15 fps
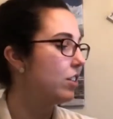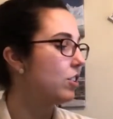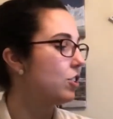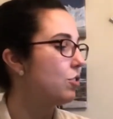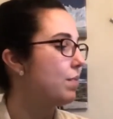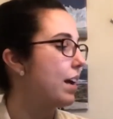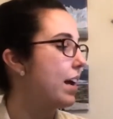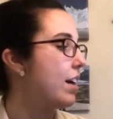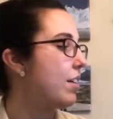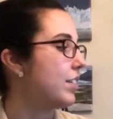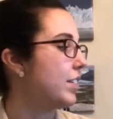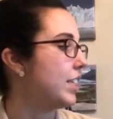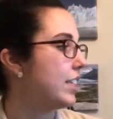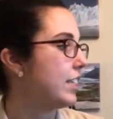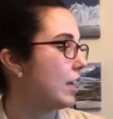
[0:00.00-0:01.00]
looked around
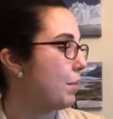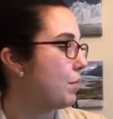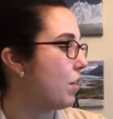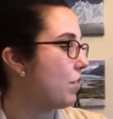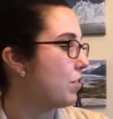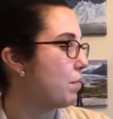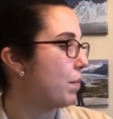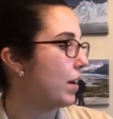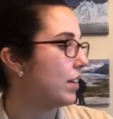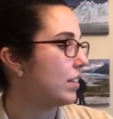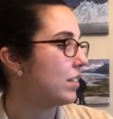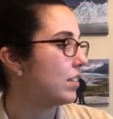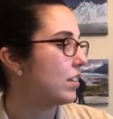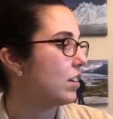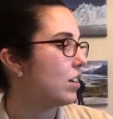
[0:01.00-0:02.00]
as he stepped off the
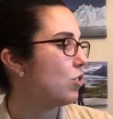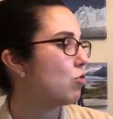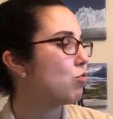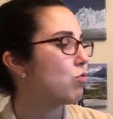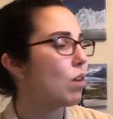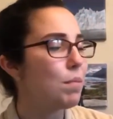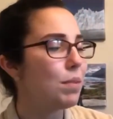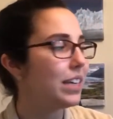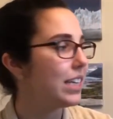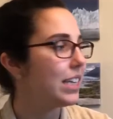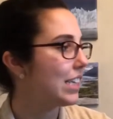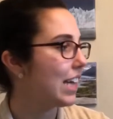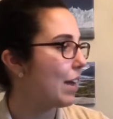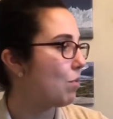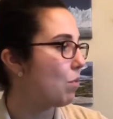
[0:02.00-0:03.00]
bus. Crumbling
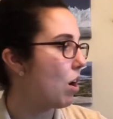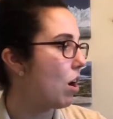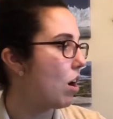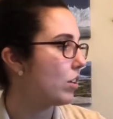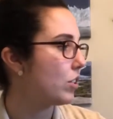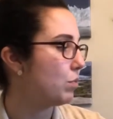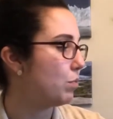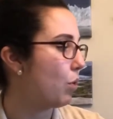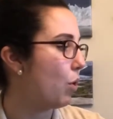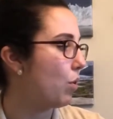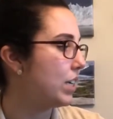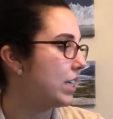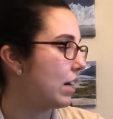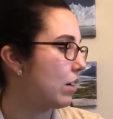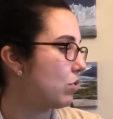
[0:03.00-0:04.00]
sidewalks,
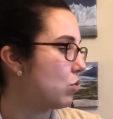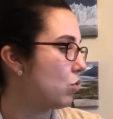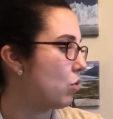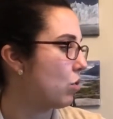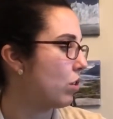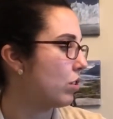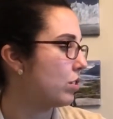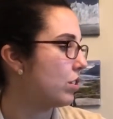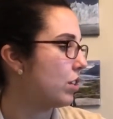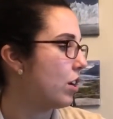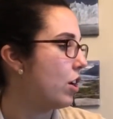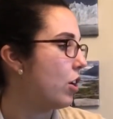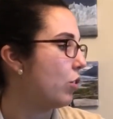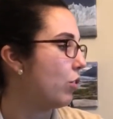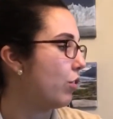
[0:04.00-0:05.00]
broken down doors,
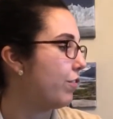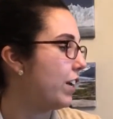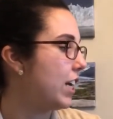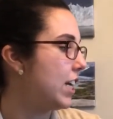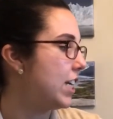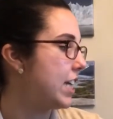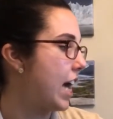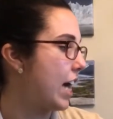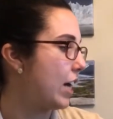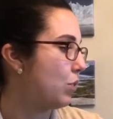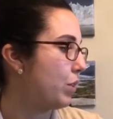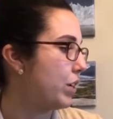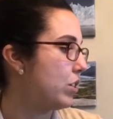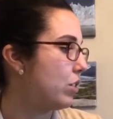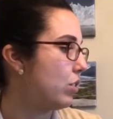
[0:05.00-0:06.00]
graffiti tagged
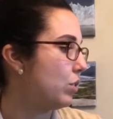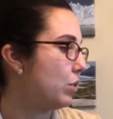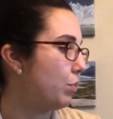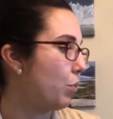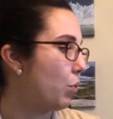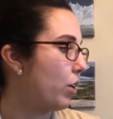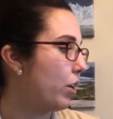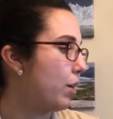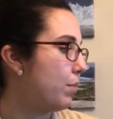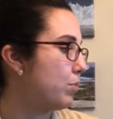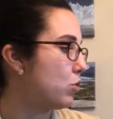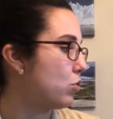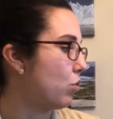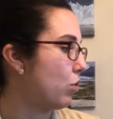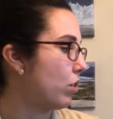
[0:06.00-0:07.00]
windows, and boarded up
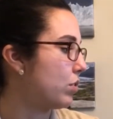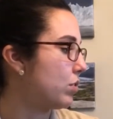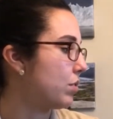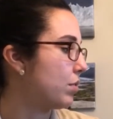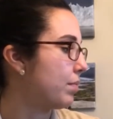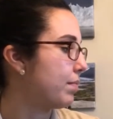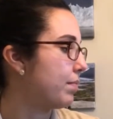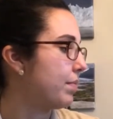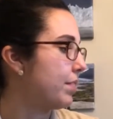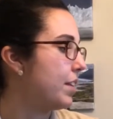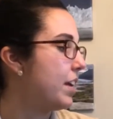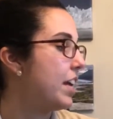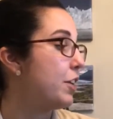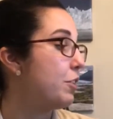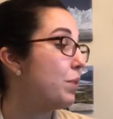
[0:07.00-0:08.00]
stores.
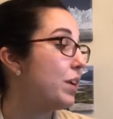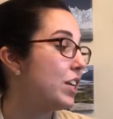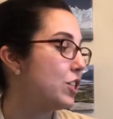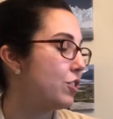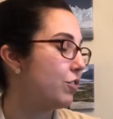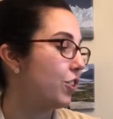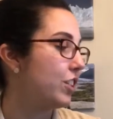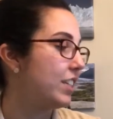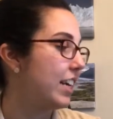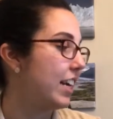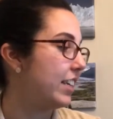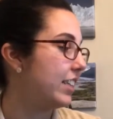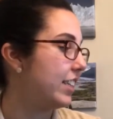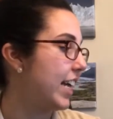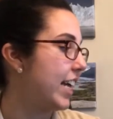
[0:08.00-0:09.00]
He reached for his
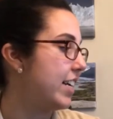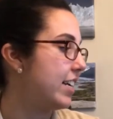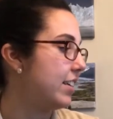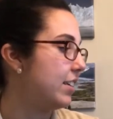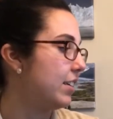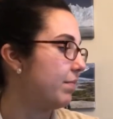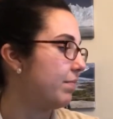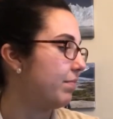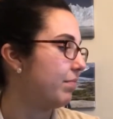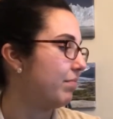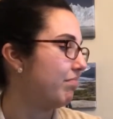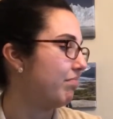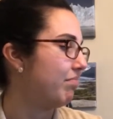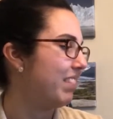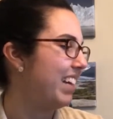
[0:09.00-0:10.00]
Nana's hand.
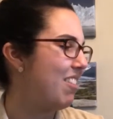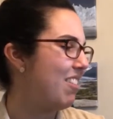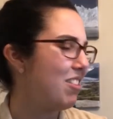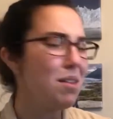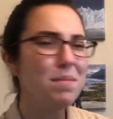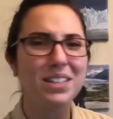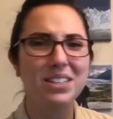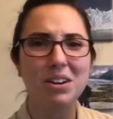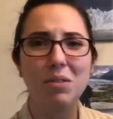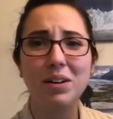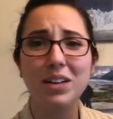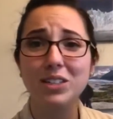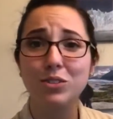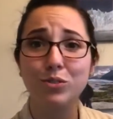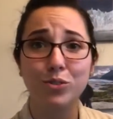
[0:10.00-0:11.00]
How come it's
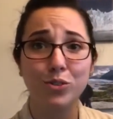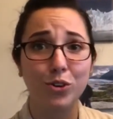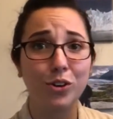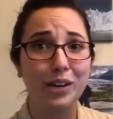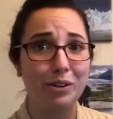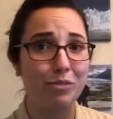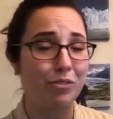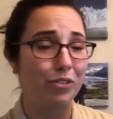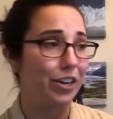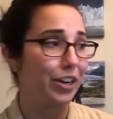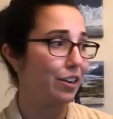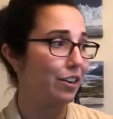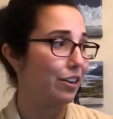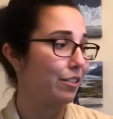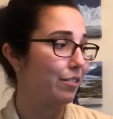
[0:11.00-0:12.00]
always so dirty over
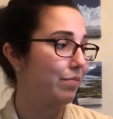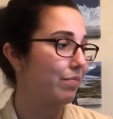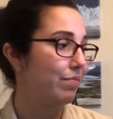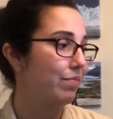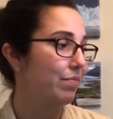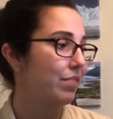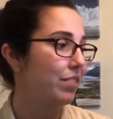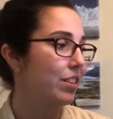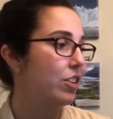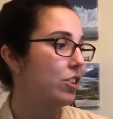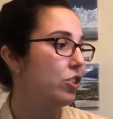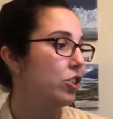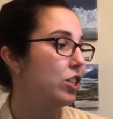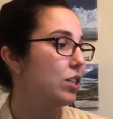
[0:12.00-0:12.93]
here? She